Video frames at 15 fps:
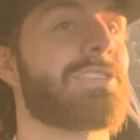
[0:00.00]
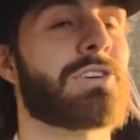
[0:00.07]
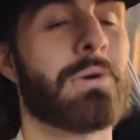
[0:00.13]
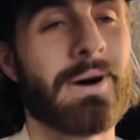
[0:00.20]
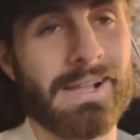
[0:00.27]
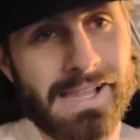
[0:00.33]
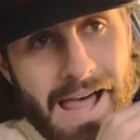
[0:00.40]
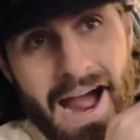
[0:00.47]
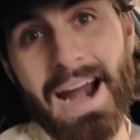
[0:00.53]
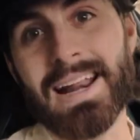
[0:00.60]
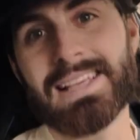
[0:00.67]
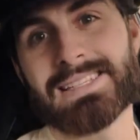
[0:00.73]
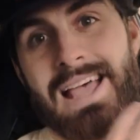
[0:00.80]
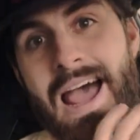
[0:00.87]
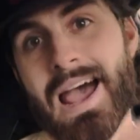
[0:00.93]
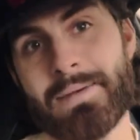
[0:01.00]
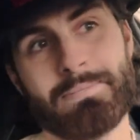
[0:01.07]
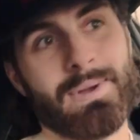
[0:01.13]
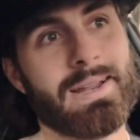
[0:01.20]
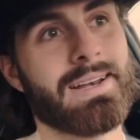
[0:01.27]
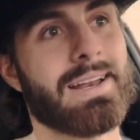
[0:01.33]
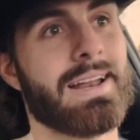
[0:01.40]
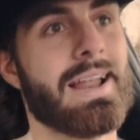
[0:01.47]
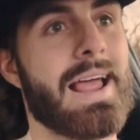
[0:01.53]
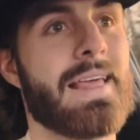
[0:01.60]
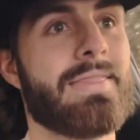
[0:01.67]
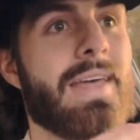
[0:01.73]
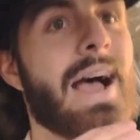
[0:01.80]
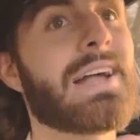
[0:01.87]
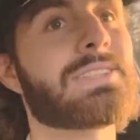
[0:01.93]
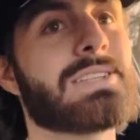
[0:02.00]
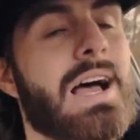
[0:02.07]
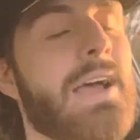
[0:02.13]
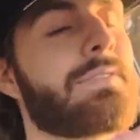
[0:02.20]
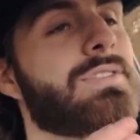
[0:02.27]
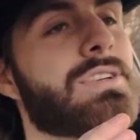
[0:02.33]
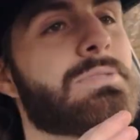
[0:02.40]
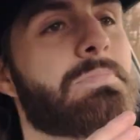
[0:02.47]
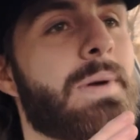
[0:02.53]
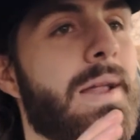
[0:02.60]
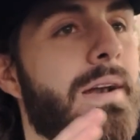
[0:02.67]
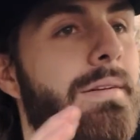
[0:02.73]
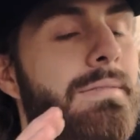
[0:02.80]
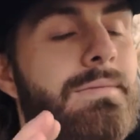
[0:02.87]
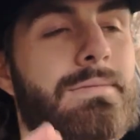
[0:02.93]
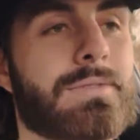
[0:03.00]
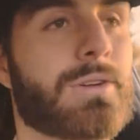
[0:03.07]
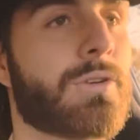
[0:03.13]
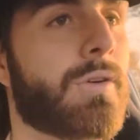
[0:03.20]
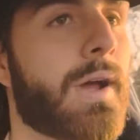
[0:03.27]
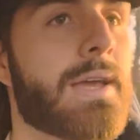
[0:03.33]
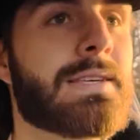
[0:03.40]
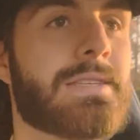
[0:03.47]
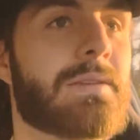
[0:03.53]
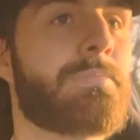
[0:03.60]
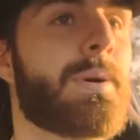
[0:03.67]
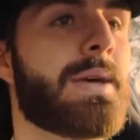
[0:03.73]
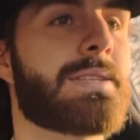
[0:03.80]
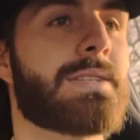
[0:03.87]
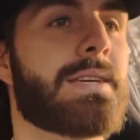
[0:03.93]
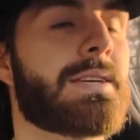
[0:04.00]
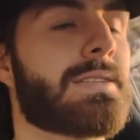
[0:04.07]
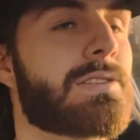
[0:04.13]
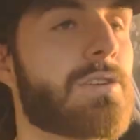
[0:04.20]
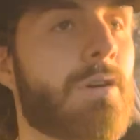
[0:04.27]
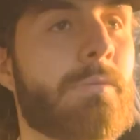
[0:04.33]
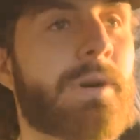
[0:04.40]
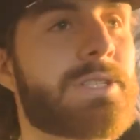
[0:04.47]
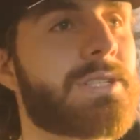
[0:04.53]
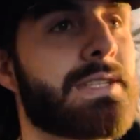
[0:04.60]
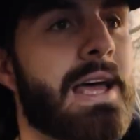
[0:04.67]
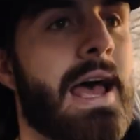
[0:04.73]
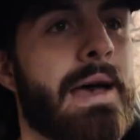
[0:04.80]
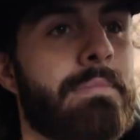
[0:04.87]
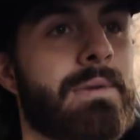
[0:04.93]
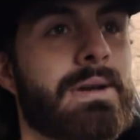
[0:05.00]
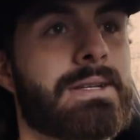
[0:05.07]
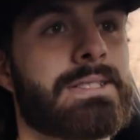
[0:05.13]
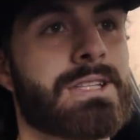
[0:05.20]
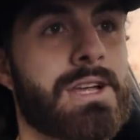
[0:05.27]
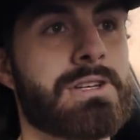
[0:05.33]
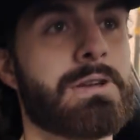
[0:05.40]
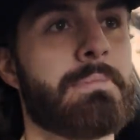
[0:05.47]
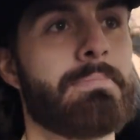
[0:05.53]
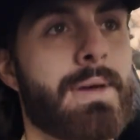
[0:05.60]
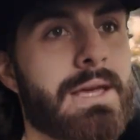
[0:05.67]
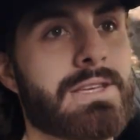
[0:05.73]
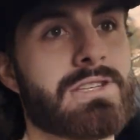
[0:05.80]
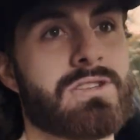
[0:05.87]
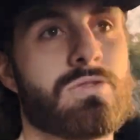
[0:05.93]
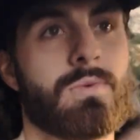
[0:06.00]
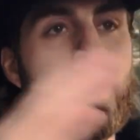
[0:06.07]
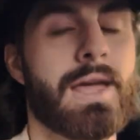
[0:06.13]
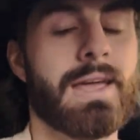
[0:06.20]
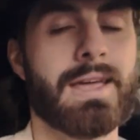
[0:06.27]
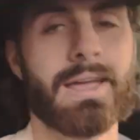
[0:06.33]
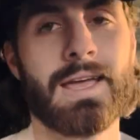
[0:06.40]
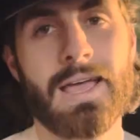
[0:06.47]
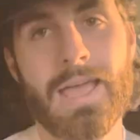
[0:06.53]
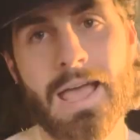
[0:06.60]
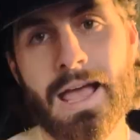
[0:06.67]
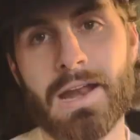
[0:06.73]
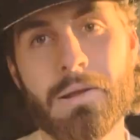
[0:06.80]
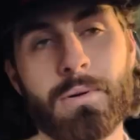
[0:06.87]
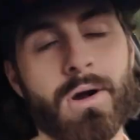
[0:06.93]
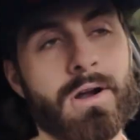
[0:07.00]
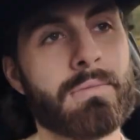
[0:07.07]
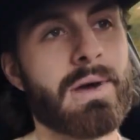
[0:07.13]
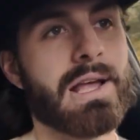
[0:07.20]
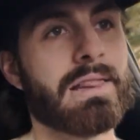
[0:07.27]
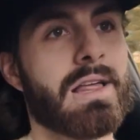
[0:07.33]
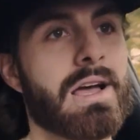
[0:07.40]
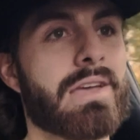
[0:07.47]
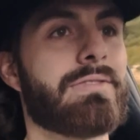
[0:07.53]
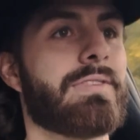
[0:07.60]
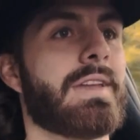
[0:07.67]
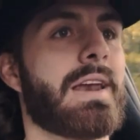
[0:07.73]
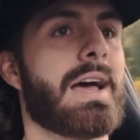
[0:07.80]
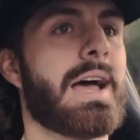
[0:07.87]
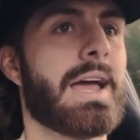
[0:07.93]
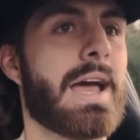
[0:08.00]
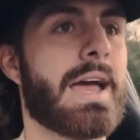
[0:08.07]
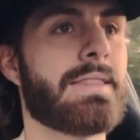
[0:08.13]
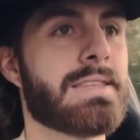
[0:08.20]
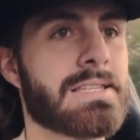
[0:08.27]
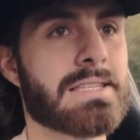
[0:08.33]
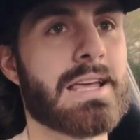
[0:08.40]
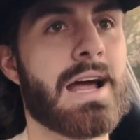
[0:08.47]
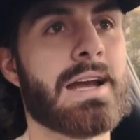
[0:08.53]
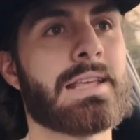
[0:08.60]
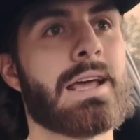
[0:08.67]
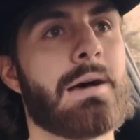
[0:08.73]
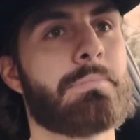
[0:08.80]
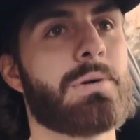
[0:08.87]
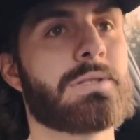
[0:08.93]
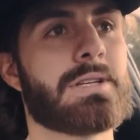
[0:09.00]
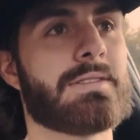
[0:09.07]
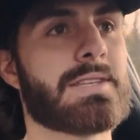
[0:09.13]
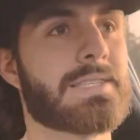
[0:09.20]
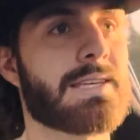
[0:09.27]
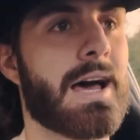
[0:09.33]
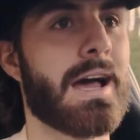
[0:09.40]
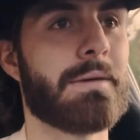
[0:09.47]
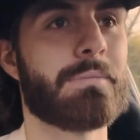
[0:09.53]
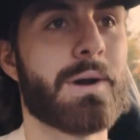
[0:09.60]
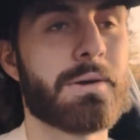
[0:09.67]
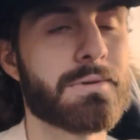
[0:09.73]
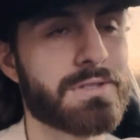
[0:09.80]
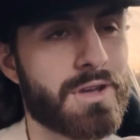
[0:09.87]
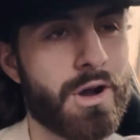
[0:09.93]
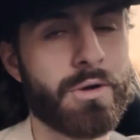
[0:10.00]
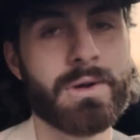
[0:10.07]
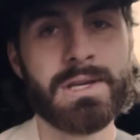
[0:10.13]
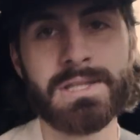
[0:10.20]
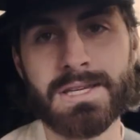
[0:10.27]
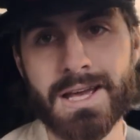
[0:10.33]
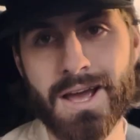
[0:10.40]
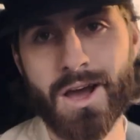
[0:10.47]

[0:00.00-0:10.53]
So a lot has happened, and I've just been crazy busy. So much has happened, such a big swing in a part of my life, and this kind of got put to the side, but it was always